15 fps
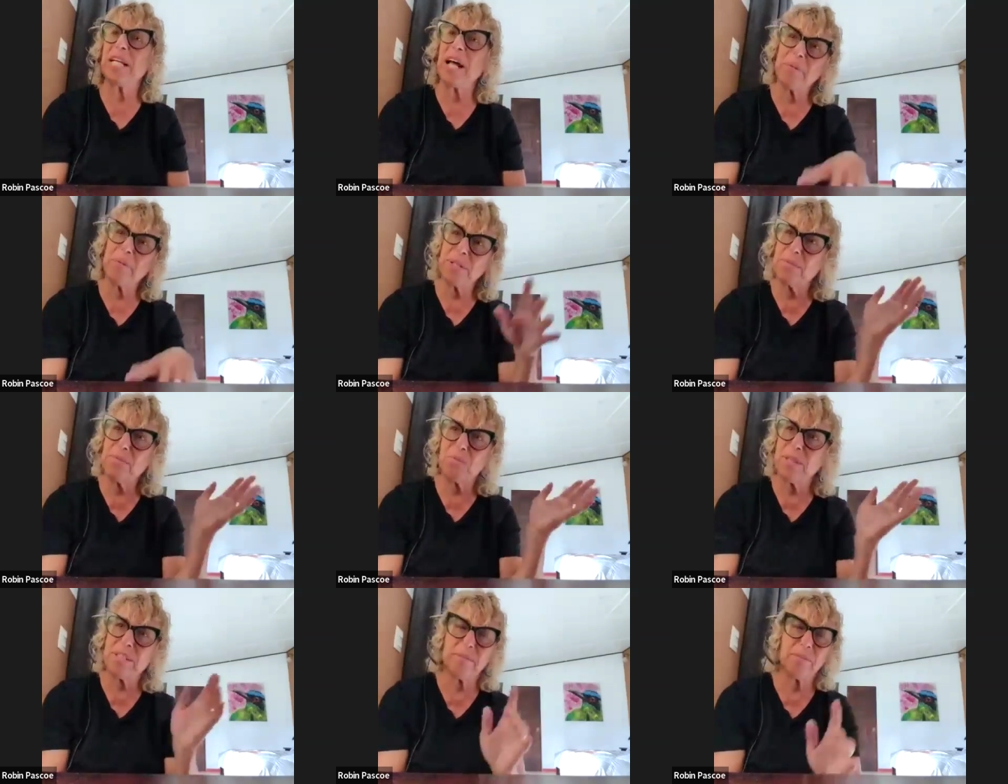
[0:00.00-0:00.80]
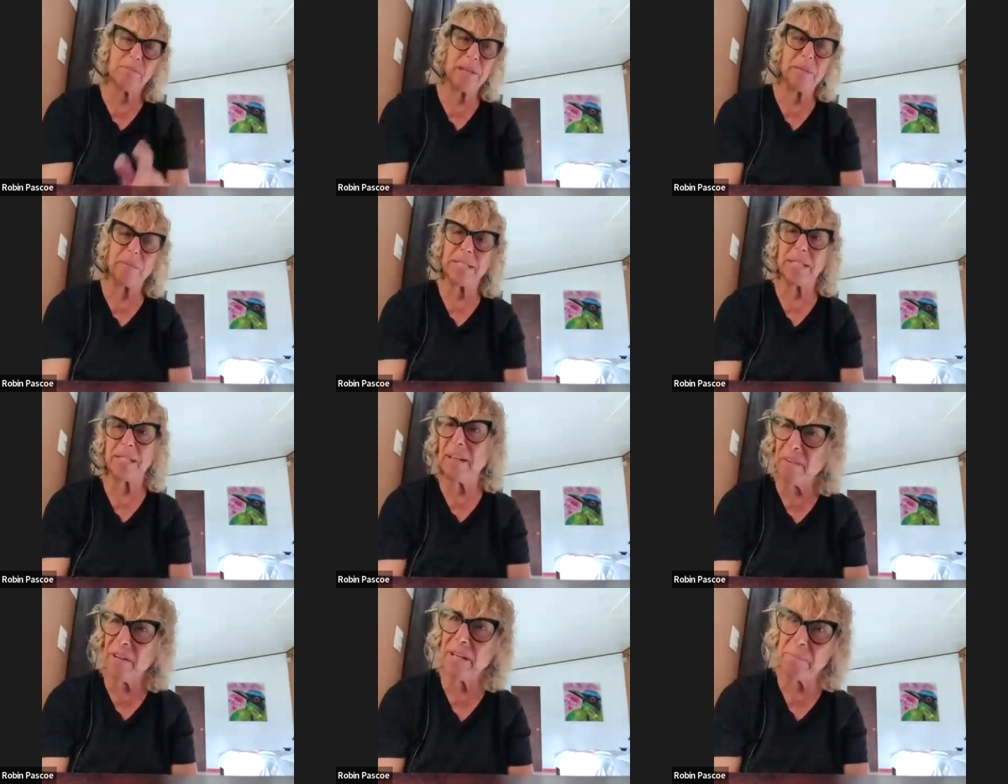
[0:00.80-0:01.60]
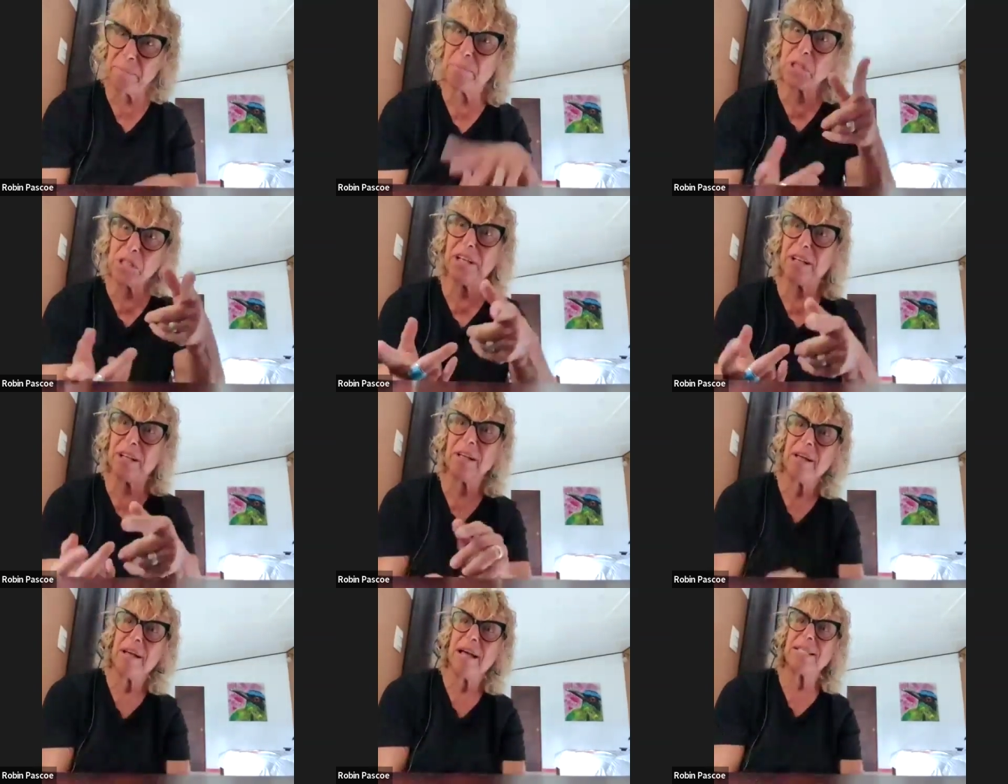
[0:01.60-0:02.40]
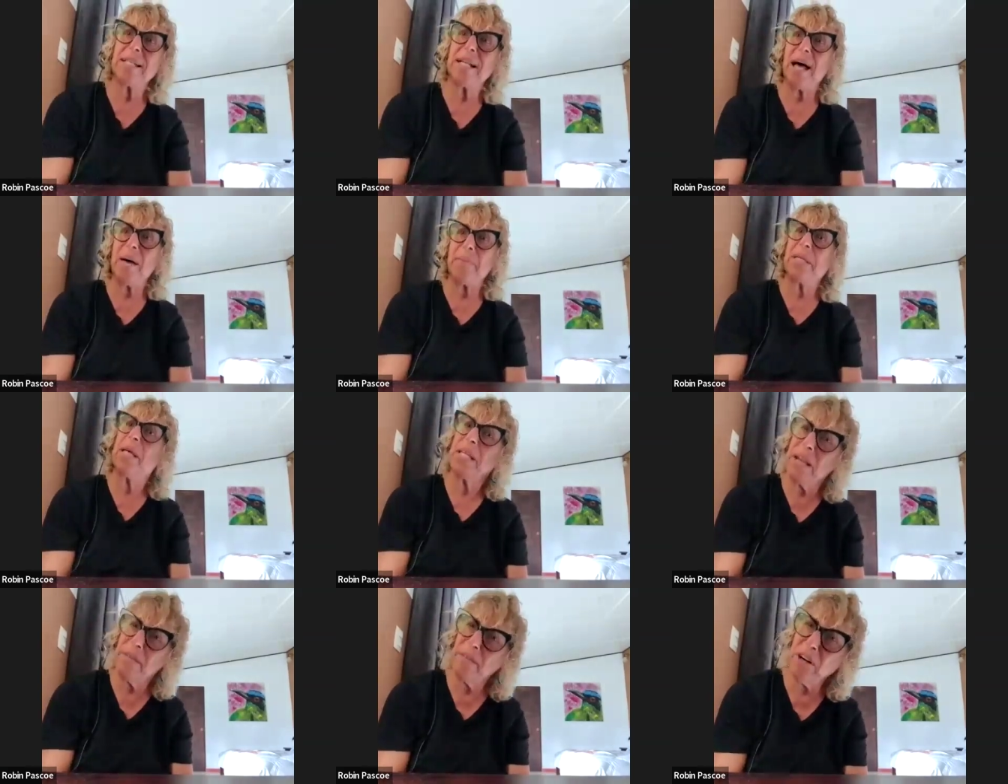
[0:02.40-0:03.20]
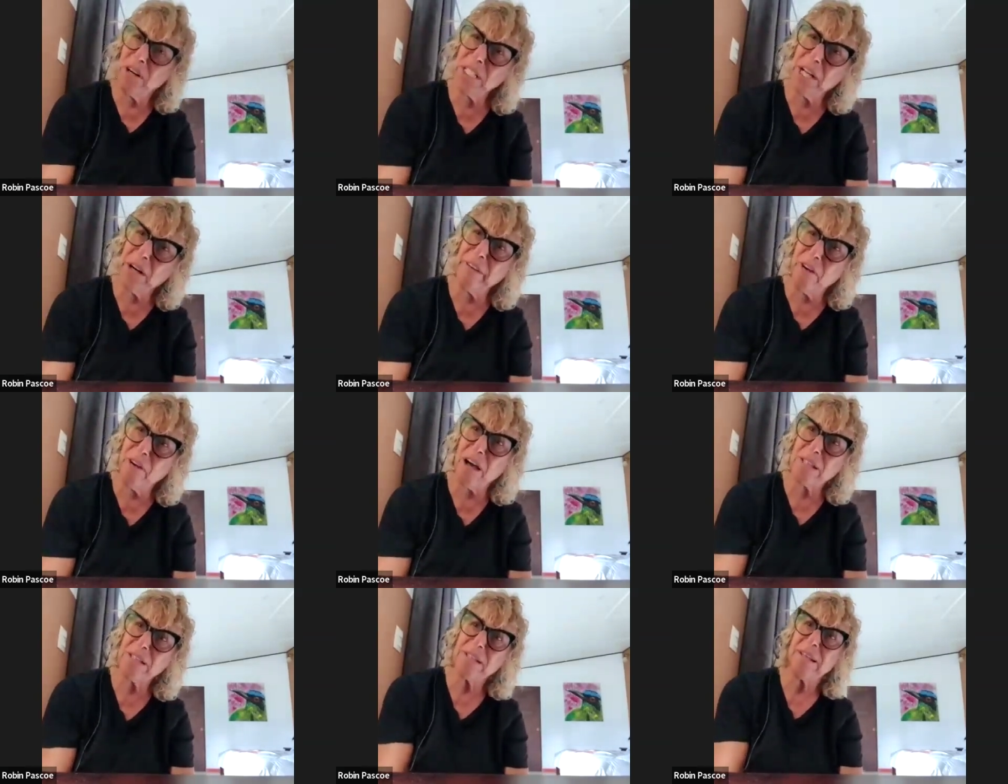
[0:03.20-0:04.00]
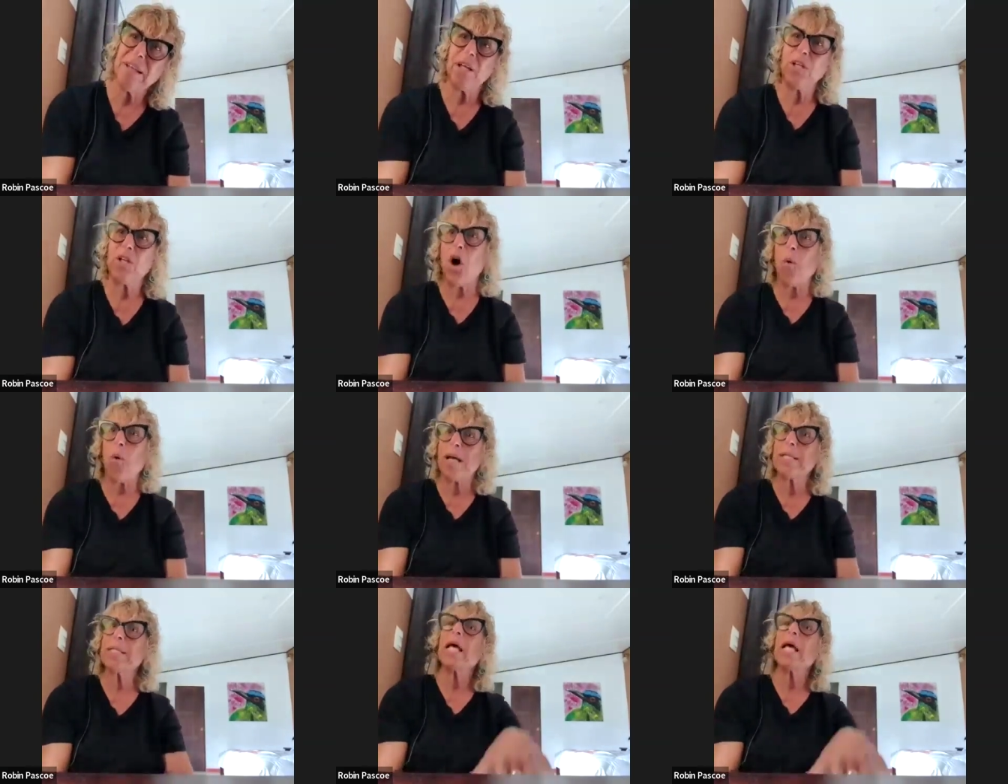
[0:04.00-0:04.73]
I was with some people. I said, in Brazil, as it happens, you ever heard of Terry Fox? No.